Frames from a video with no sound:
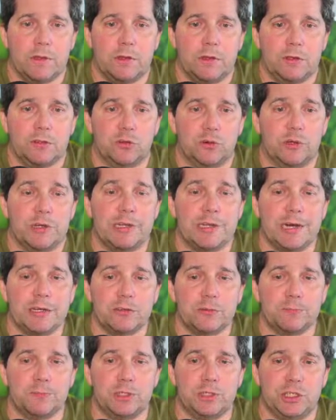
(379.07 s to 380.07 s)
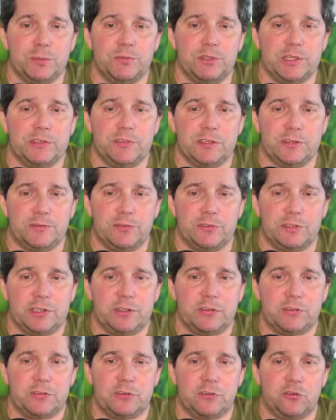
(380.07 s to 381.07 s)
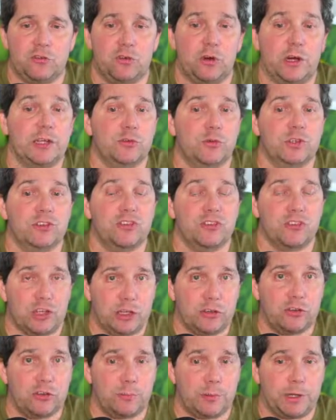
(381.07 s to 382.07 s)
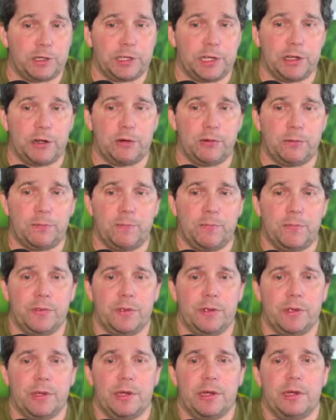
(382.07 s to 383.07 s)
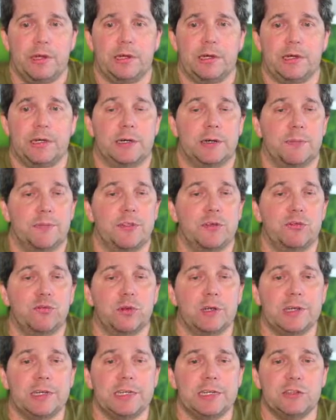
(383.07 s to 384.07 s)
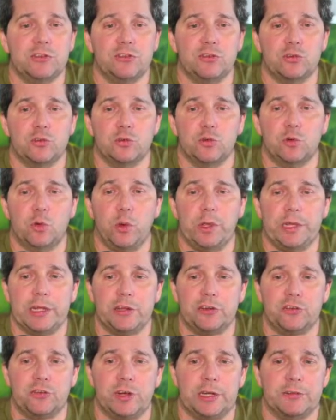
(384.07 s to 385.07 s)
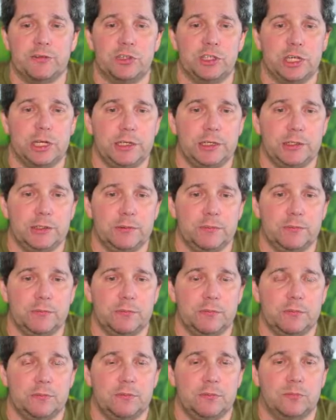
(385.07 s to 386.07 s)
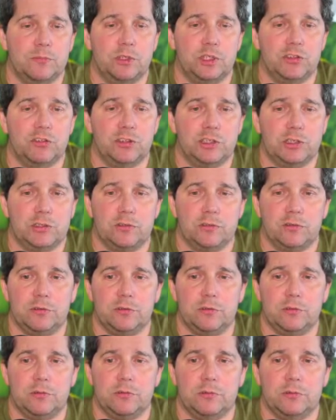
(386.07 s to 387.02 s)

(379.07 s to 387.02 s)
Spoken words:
So not bishop takes f6, trying to exchange the blockader. This would lead to queen h5 check, g6.